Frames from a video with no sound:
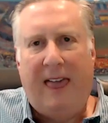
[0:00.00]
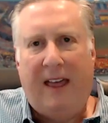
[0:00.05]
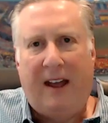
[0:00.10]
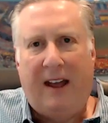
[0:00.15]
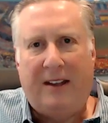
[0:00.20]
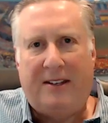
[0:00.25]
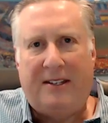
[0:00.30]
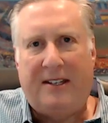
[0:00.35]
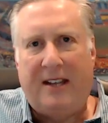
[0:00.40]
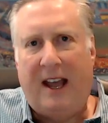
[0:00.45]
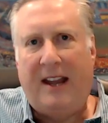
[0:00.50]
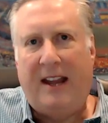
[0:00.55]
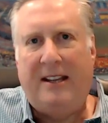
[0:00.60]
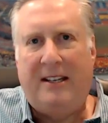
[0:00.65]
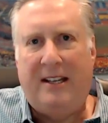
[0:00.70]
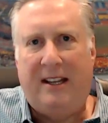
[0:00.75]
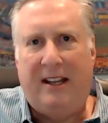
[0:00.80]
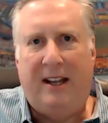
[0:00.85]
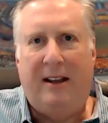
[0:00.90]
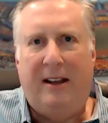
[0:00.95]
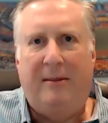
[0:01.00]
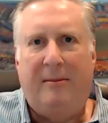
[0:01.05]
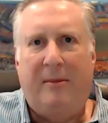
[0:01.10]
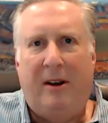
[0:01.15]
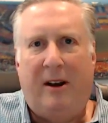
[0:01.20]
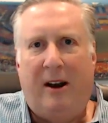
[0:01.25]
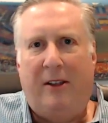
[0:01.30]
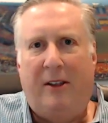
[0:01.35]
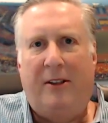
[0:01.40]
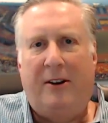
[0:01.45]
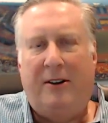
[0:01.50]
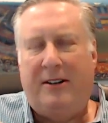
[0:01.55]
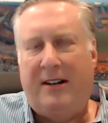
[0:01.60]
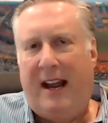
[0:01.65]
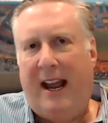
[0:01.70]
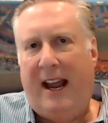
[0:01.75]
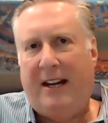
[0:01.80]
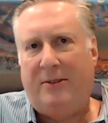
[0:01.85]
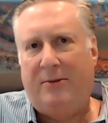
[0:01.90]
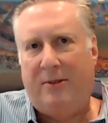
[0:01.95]
assigned to them on their
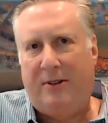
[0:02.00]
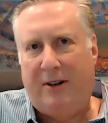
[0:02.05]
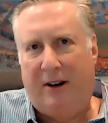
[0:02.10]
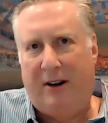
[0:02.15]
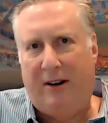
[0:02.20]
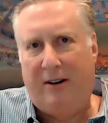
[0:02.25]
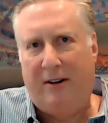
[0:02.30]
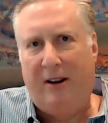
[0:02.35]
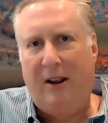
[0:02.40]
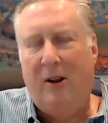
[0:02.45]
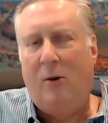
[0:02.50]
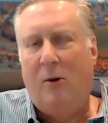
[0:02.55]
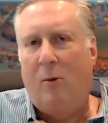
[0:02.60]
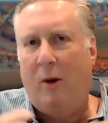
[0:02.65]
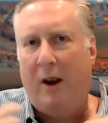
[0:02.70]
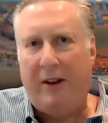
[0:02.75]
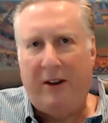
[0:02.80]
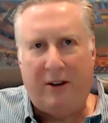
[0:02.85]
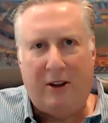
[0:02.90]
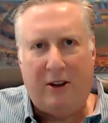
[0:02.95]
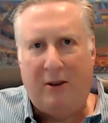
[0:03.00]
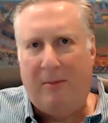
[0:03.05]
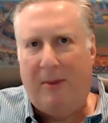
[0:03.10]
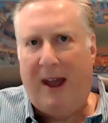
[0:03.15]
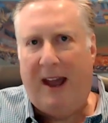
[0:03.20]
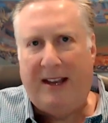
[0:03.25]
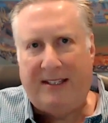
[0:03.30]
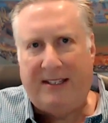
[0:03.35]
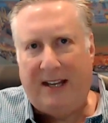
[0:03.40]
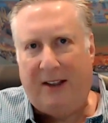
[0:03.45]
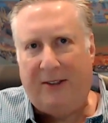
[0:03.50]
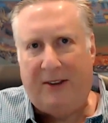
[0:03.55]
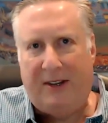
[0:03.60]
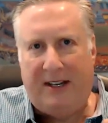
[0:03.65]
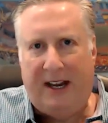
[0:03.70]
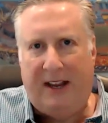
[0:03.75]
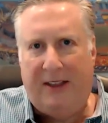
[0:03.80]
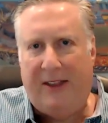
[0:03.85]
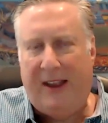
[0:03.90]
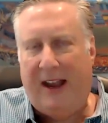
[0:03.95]
tax return, whether you pass out the
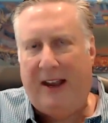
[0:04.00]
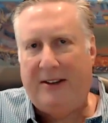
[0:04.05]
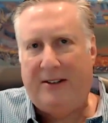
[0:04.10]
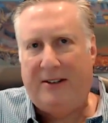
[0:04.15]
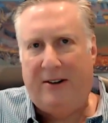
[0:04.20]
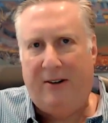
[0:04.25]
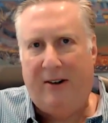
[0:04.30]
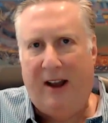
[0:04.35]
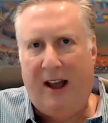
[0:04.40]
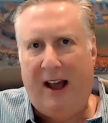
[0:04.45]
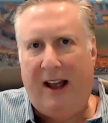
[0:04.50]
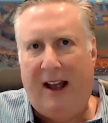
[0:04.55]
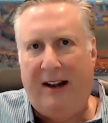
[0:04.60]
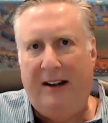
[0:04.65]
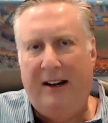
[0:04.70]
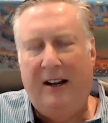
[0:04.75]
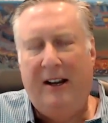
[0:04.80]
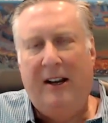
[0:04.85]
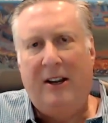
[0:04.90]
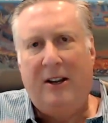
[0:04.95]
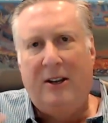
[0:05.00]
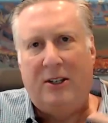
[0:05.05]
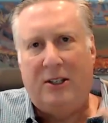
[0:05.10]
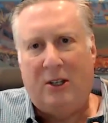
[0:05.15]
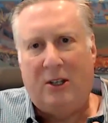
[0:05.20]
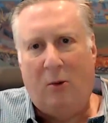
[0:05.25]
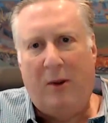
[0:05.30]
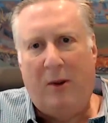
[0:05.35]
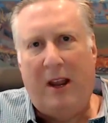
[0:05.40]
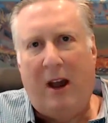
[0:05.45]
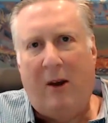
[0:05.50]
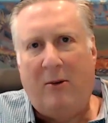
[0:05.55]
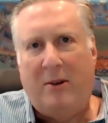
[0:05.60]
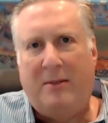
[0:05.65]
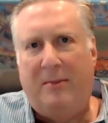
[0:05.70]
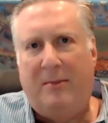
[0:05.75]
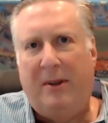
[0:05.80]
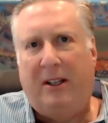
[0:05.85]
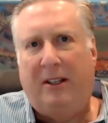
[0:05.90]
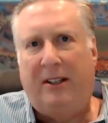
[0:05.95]
$10,000 or not. So we always
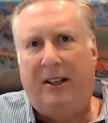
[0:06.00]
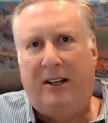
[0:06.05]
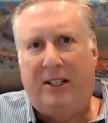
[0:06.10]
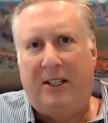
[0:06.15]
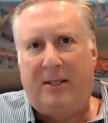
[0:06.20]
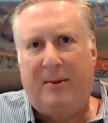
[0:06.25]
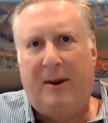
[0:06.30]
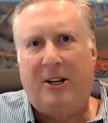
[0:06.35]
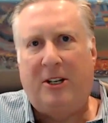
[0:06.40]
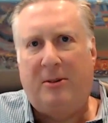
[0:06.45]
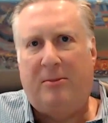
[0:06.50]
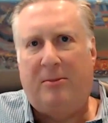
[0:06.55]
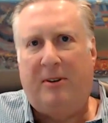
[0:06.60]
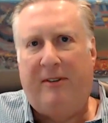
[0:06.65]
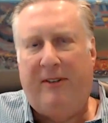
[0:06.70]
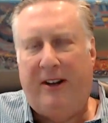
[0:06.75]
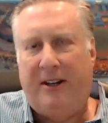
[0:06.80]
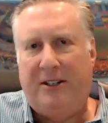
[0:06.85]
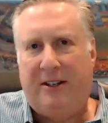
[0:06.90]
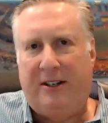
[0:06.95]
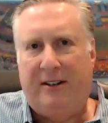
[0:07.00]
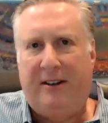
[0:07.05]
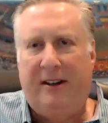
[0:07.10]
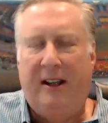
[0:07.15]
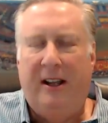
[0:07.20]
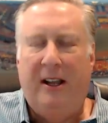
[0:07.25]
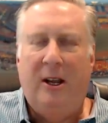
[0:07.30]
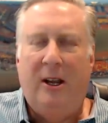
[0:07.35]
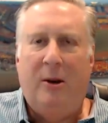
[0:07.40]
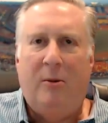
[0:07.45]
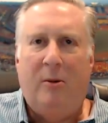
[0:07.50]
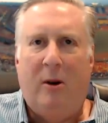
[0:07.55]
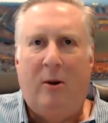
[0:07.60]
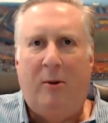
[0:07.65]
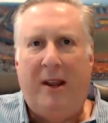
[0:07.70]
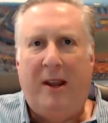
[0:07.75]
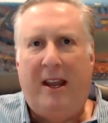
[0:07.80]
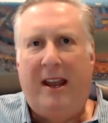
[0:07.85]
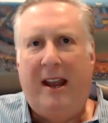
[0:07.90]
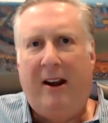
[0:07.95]
build in a special provision where
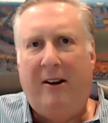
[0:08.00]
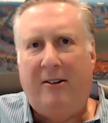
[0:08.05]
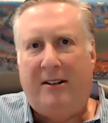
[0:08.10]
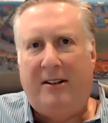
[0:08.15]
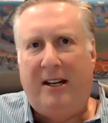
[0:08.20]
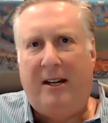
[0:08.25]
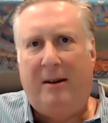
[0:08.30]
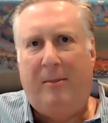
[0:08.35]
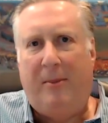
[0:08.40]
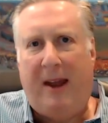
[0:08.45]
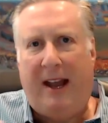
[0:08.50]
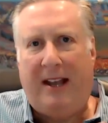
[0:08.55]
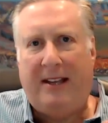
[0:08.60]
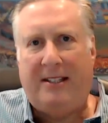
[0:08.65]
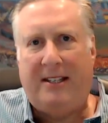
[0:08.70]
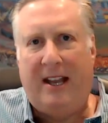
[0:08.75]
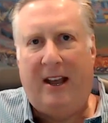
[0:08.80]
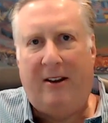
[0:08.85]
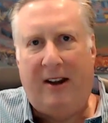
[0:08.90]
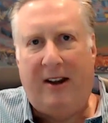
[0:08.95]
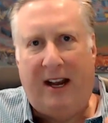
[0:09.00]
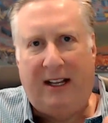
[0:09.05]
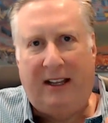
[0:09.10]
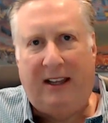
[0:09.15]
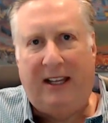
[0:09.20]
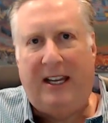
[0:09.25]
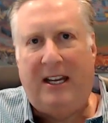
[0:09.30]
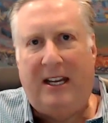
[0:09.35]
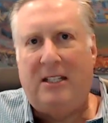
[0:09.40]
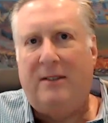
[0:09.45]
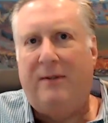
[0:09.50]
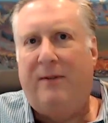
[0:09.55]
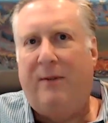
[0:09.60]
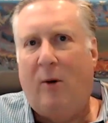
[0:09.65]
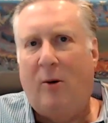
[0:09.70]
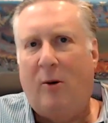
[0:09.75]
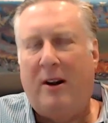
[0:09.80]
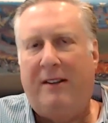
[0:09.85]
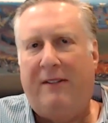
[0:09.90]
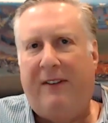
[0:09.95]
we guarantee to pass out at least
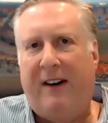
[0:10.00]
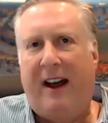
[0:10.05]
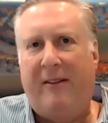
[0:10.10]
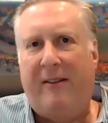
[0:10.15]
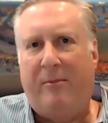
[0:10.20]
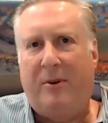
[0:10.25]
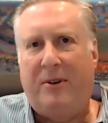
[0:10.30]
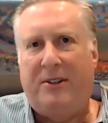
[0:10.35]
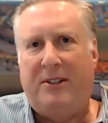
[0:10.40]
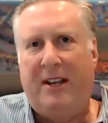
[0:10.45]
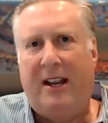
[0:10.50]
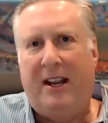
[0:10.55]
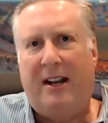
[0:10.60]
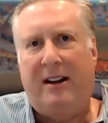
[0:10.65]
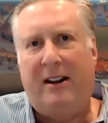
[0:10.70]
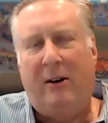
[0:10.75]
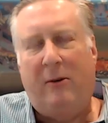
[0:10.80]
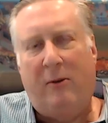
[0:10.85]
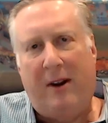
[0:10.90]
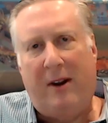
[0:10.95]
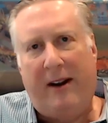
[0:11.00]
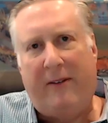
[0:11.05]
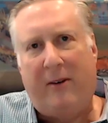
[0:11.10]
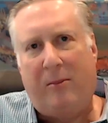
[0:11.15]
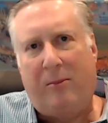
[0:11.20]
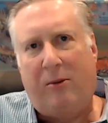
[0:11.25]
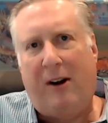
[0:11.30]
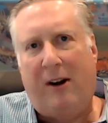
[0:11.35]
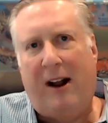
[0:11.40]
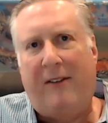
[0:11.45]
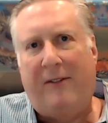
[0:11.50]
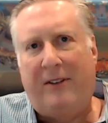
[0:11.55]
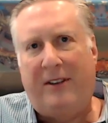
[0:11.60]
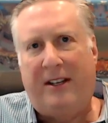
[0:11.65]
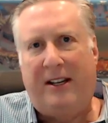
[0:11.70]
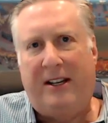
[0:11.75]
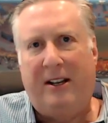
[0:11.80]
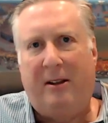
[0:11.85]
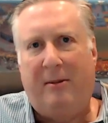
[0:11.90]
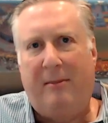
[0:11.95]
45% of whatever profit the
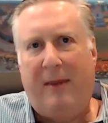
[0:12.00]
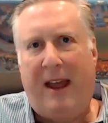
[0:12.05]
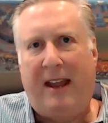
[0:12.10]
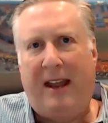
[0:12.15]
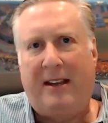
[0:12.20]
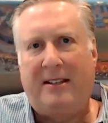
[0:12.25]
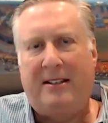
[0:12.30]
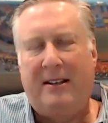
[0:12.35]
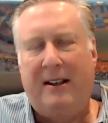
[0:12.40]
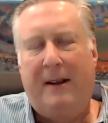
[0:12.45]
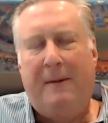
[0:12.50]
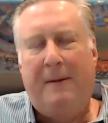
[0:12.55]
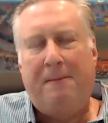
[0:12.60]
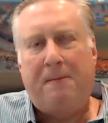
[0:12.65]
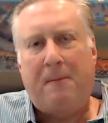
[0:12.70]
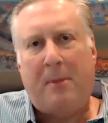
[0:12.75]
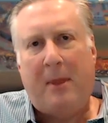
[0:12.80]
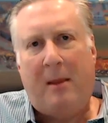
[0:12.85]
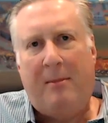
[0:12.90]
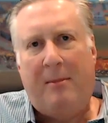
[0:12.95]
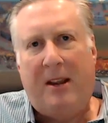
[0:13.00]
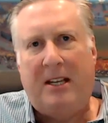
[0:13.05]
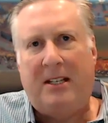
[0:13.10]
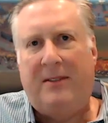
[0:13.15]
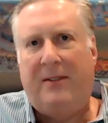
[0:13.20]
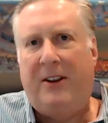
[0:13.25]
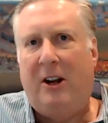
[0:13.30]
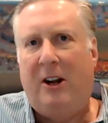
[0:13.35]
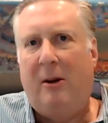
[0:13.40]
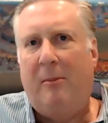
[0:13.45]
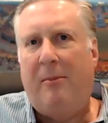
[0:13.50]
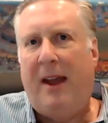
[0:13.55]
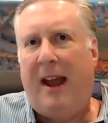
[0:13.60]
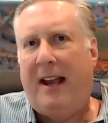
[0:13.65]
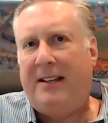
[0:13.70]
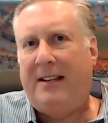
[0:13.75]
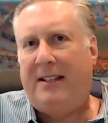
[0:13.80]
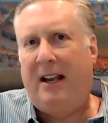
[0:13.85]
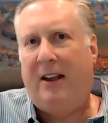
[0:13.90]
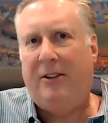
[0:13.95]
deal makes, because if you don't
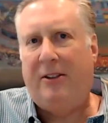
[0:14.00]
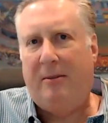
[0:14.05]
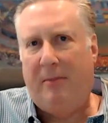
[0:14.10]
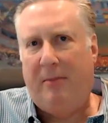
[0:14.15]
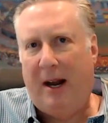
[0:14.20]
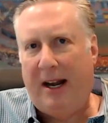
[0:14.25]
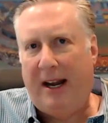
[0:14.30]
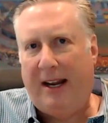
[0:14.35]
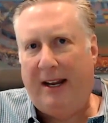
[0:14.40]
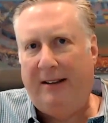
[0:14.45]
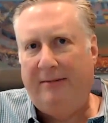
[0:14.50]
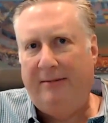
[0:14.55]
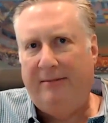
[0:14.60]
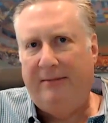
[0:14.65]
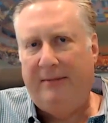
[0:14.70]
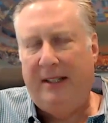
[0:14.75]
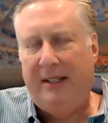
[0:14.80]
pass out the money,